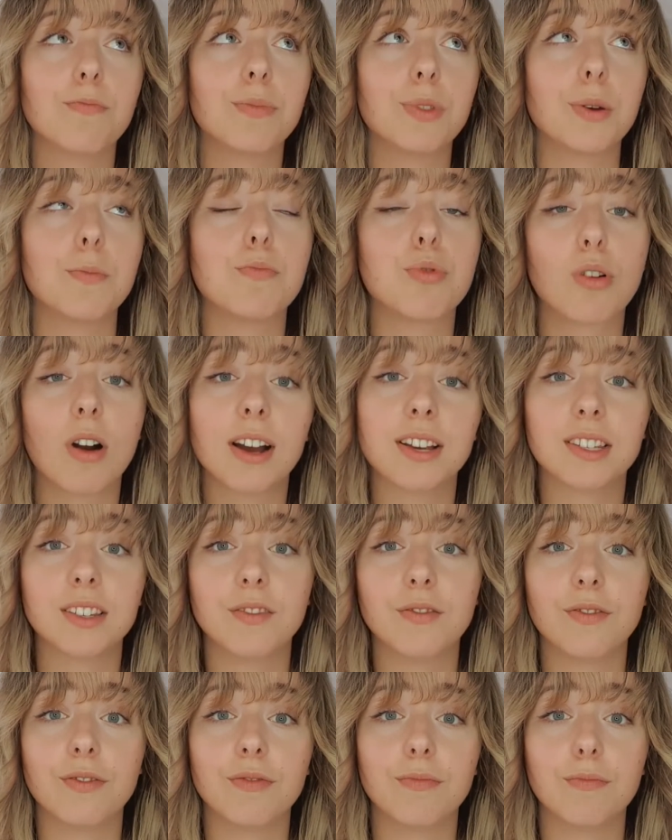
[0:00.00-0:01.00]
the price
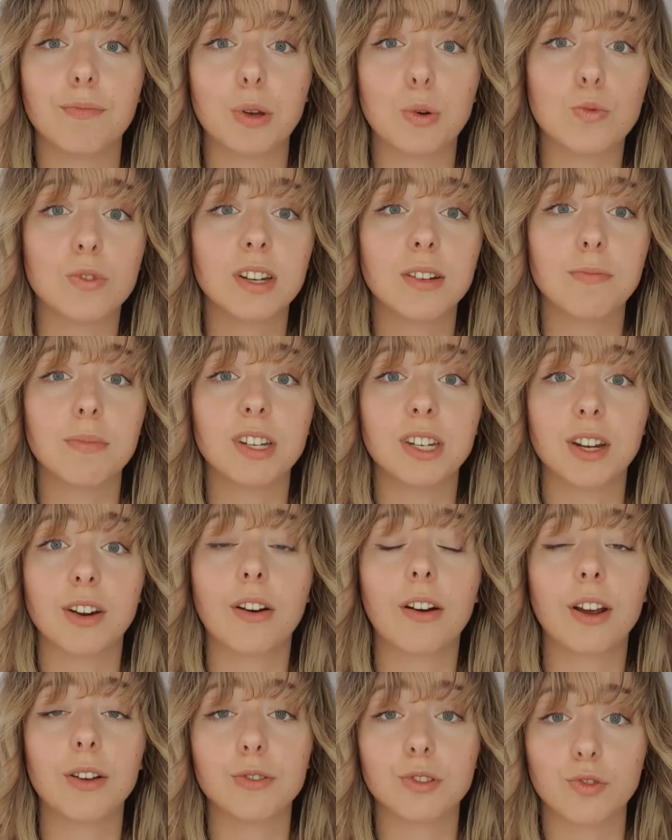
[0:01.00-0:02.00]
of building
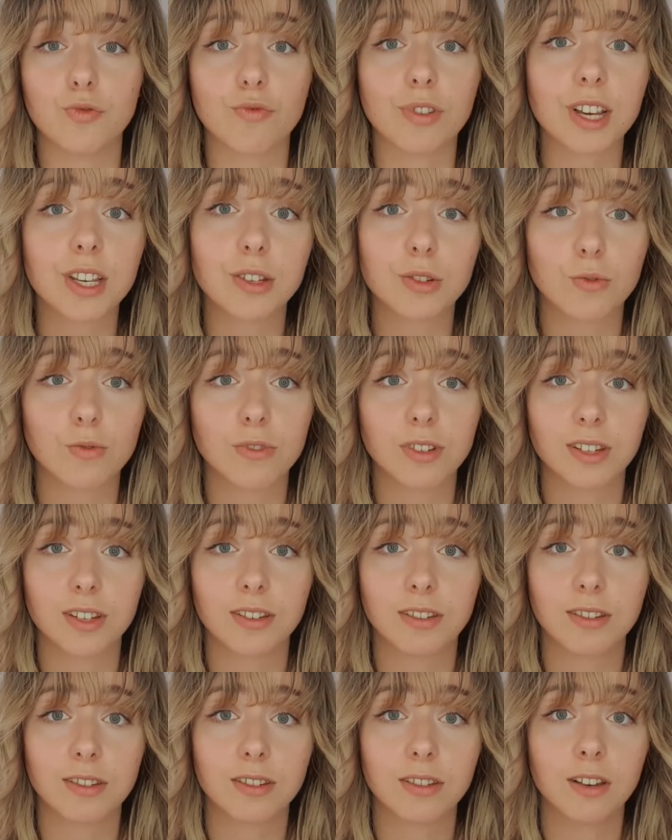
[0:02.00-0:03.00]
materials and
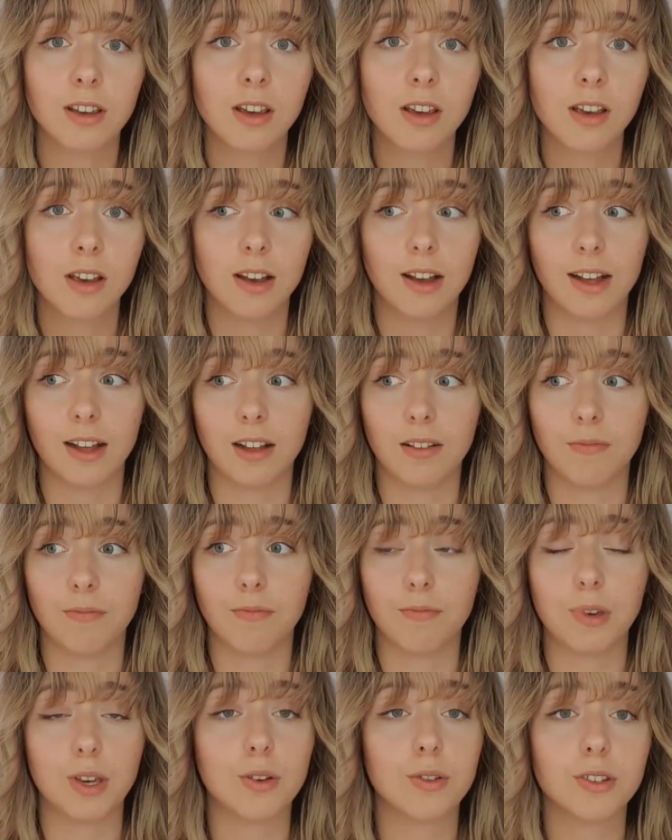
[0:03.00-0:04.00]
resources
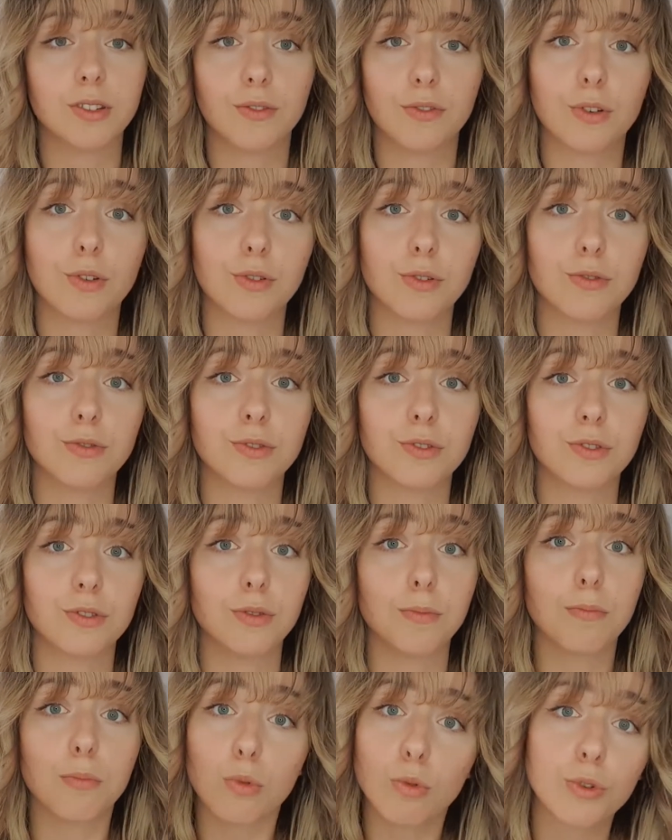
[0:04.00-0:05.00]
because of those
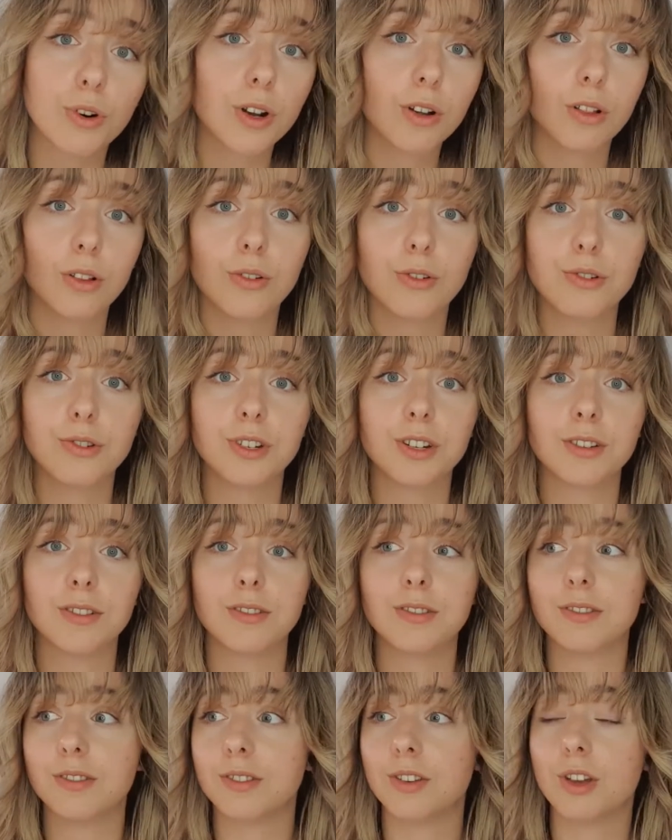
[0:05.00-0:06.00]
border closures,